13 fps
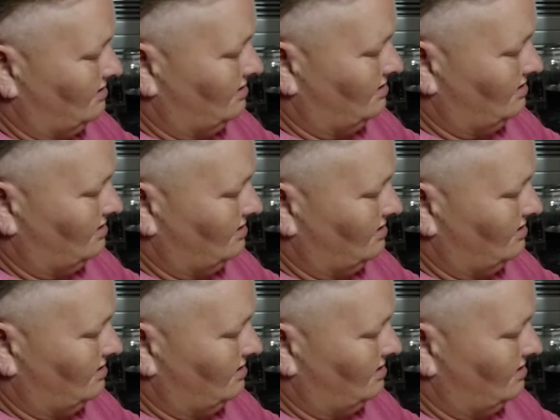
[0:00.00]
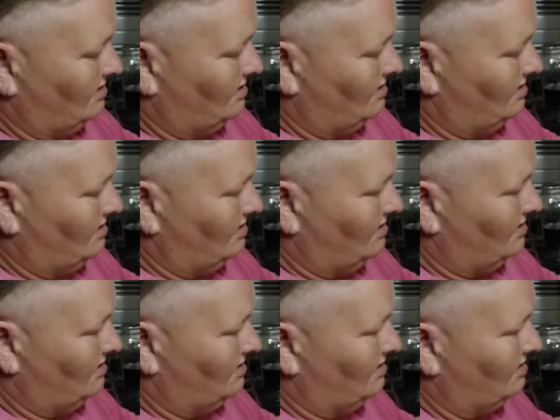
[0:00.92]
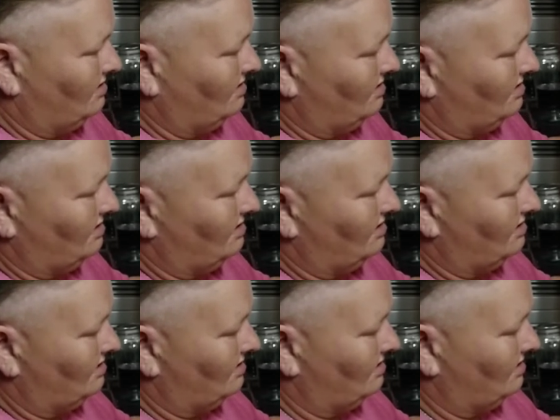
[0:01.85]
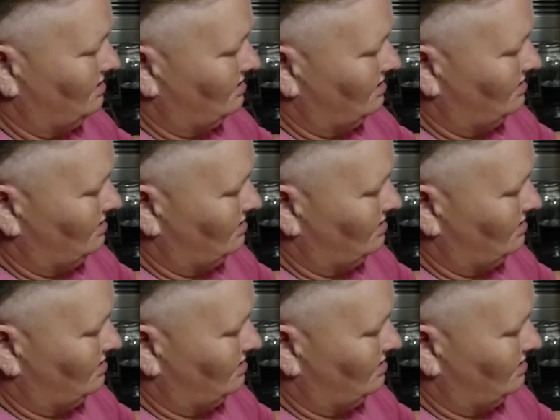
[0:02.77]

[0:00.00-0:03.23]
(silence)